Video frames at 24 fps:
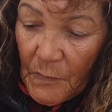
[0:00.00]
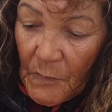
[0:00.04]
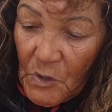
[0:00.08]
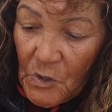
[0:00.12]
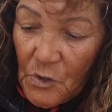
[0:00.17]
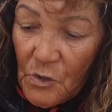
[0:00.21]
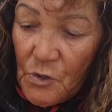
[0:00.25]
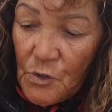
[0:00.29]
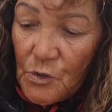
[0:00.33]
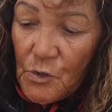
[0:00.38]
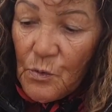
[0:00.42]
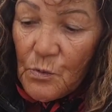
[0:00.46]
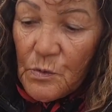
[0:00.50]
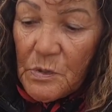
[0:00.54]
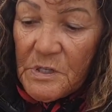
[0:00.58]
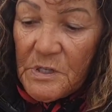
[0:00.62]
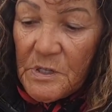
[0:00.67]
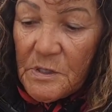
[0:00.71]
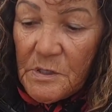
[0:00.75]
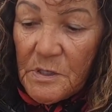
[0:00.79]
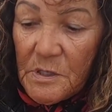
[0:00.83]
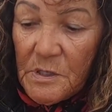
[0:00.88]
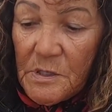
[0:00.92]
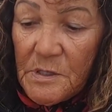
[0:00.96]
Use your
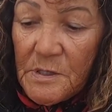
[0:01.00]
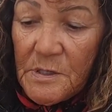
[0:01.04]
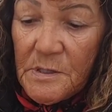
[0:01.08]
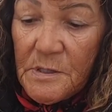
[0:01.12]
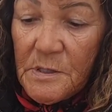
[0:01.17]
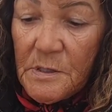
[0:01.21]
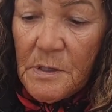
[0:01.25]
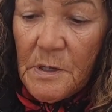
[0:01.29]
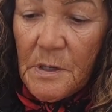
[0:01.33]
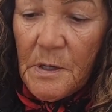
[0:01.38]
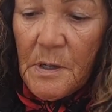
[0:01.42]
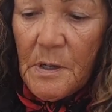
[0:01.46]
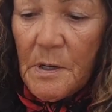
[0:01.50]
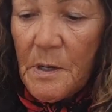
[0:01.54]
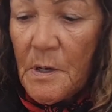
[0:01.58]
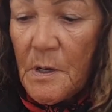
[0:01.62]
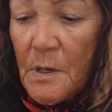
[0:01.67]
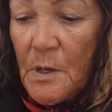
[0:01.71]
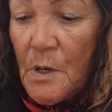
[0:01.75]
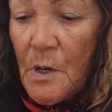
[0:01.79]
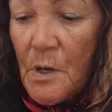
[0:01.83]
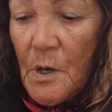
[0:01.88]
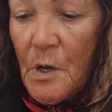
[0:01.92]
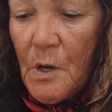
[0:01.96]
scissors,
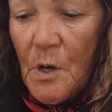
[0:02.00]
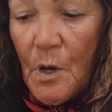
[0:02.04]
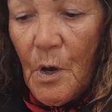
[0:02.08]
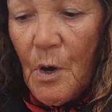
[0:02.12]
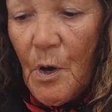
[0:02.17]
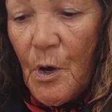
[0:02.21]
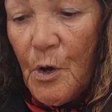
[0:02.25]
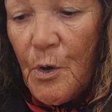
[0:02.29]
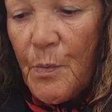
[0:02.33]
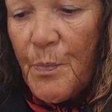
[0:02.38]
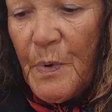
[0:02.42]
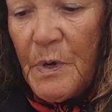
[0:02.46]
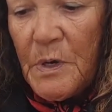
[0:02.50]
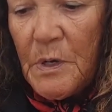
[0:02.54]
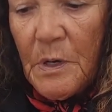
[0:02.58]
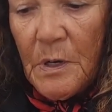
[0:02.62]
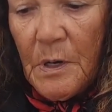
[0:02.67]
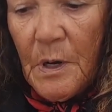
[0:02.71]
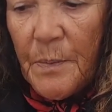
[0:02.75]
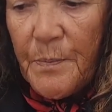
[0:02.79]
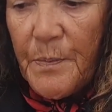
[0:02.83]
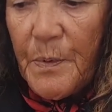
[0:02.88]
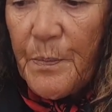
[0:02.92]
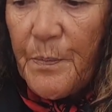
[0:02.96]
open it
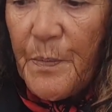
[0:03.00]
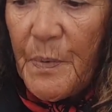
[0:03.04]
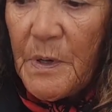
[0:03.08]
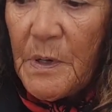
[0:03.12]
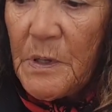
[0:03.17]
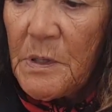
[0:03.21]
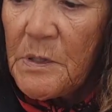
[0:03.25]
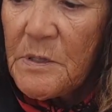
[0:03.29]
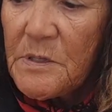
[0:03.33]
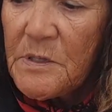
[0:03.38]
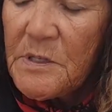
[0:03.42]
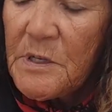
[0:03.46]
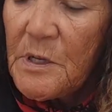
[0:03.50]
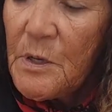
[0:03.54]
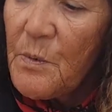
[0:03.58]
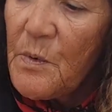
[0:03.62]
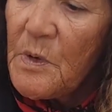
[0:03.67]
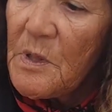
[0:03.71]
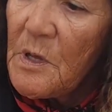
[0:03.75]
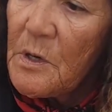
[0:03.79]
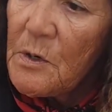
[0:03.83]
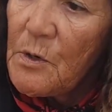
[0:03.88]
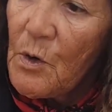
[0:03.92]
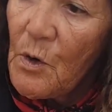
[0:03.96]
up a bit, see where
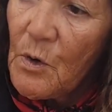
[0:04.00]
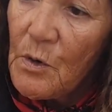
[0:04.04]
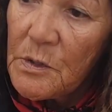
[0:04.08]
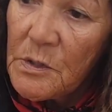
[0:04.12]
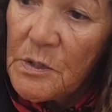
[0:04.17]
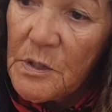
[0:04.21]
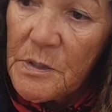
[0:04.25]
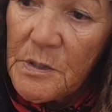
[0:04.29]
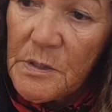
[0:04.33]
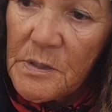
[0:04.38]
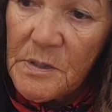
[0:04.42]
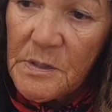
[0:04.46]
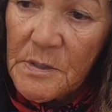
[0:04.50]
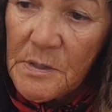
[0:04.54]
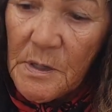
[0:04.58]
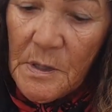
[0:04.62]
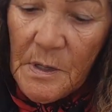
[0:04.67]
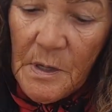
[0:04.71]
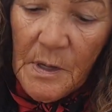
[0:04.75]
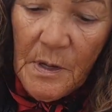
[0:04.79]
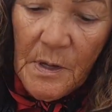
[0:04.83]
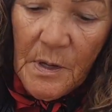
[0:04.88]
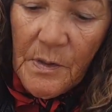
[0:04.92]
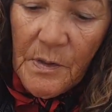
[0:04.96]
the knot is,
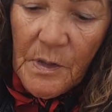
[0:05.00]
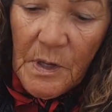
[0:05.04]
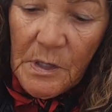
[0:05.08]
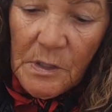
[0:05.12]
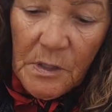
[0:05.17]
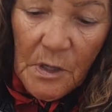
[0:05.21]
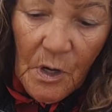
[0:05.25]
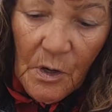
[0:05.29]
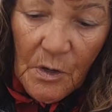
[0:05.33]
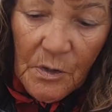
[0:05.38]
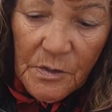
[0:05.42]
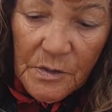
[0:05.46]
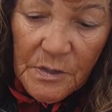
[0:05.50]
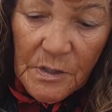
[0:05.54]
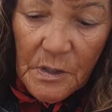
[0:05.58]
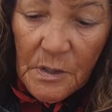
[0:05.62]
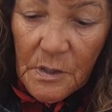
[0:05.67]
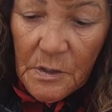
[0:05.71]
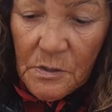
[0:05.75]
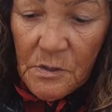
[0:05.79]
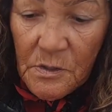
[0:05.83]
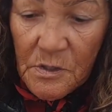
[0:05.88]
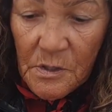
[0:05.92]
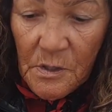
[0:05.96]
that goes
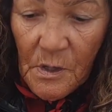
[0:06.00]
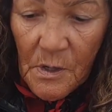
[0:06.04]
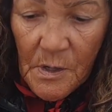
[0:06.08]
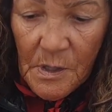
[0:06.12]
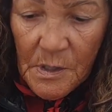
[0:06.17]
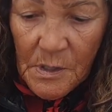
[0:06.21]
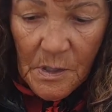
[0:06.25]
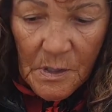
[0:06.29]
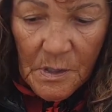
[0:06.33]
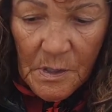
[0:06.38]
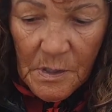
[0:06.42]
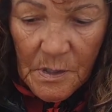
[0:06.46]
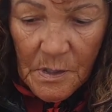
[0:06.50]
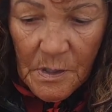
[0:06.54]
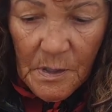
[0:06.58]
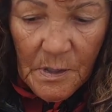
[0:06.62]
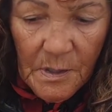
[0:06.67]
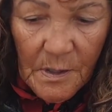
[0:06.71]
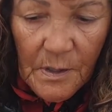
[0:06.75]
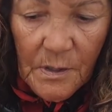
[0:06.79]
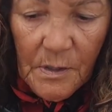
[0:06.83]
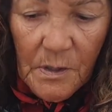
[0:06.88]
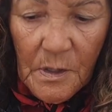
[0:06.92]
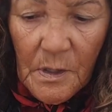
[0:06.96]
inside,
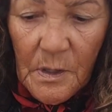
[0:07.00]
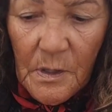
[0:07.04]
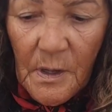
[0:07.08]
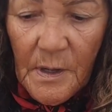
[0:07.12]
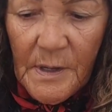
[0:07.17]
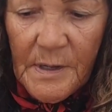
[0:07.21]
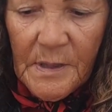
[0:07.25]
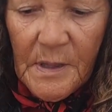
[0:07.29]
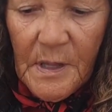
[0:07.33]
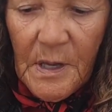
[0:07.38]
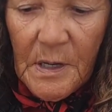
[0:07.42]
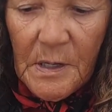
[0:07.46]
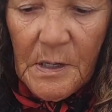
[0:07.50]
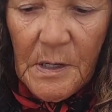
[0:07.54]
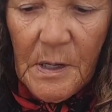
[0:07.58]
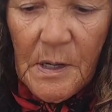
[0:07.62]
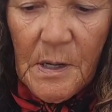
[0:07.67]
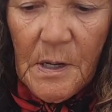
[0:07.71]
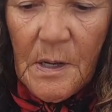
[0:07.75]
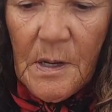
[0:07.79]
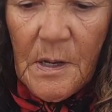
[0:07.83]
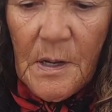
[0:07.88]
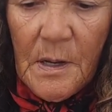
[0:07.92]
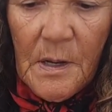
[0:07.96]
like that.
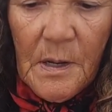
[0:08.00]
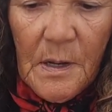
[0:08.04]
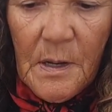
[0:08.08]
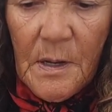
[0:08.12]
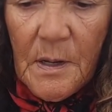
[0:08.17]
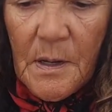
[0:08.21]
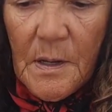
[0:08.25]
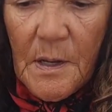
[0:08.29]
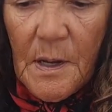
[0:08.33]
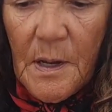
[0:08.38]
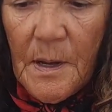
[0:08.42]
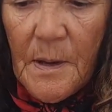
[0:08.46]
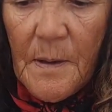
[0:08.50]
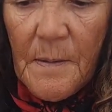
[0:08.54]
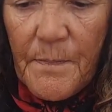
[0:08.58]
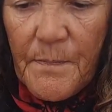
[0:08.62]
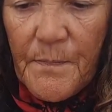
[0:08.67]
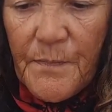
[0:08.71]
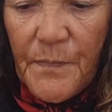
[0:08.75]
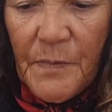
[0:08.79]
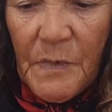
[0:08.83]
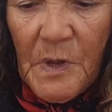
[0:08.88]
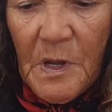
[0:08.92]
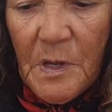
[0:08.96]
Yeah?
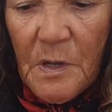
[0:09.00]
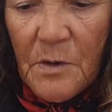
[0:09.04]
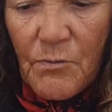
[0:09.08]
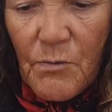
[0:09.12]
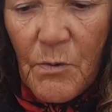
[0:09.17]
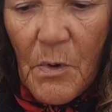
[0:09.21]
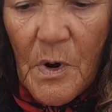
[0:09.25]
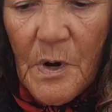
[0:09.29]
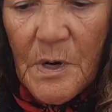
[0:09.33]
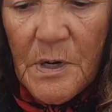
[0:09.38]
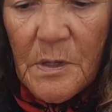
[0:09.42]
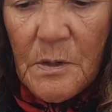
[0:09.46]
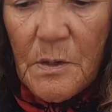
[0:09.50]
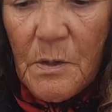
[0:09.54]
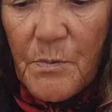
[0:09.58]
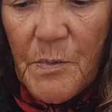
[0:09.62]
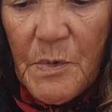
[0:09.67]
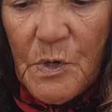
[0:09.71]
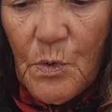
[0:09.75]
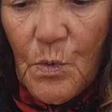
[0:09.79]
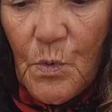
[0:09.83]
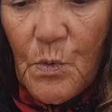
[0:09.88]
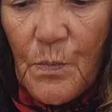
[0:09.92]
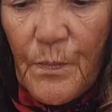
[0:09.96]
right in the
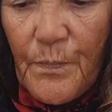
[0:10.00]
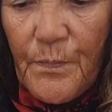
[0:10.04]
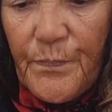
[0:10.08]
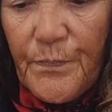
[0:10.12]
middle.